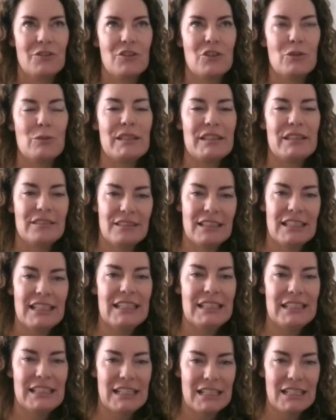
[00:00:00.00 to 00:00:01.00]
to be
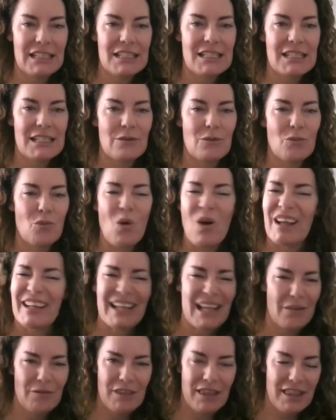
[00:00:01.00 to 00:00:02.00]
seen yet, and why
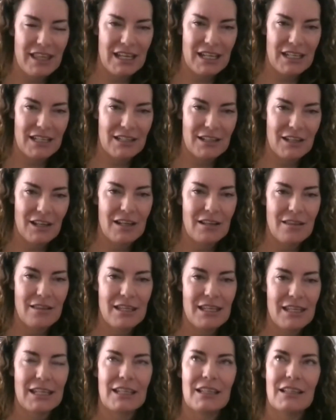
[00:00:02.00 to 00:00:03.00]
haven't they, kind of
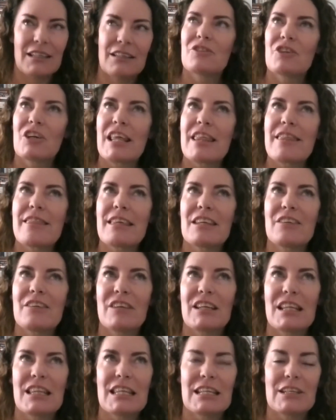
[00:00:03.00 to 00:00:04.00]
thing. I'm trying to think of
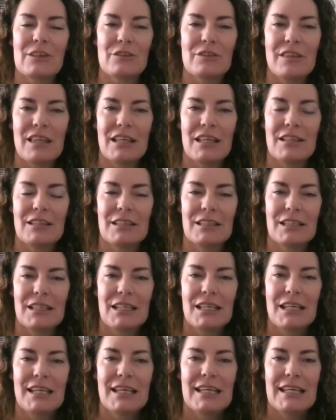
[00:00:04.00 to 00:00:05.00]
anything else that
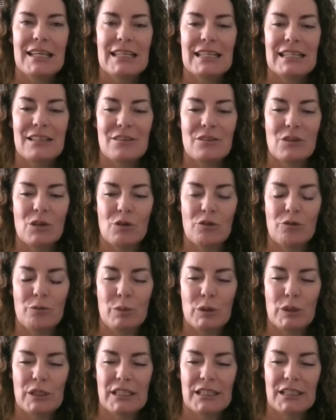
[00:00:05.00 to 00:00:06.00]
is
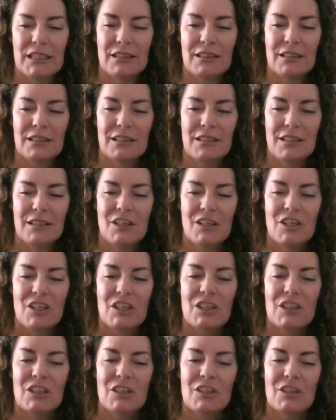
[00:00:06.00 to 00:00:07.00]
off-putting.
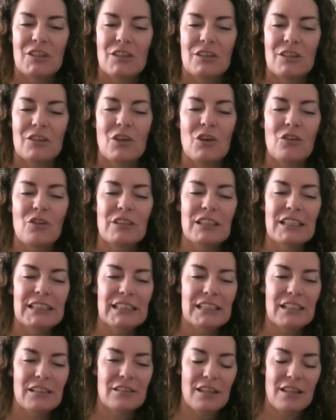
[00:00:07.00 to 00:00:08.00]
Not
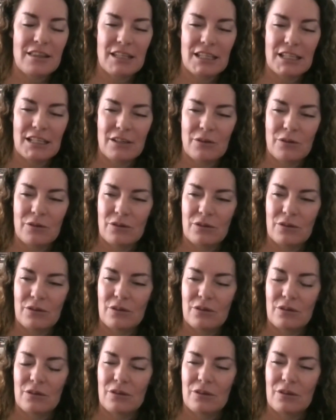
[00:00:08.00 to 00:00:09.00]
really, because I think
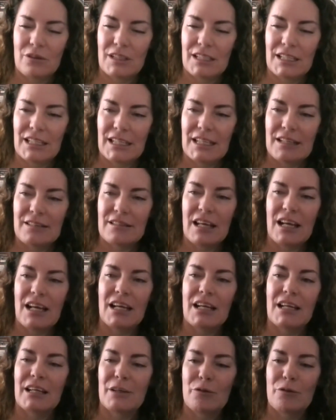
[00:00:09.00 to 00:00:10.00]
it is
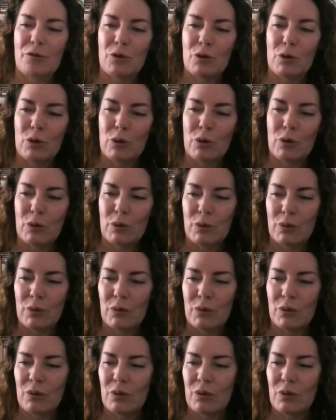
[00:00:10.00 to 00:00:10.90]
hard for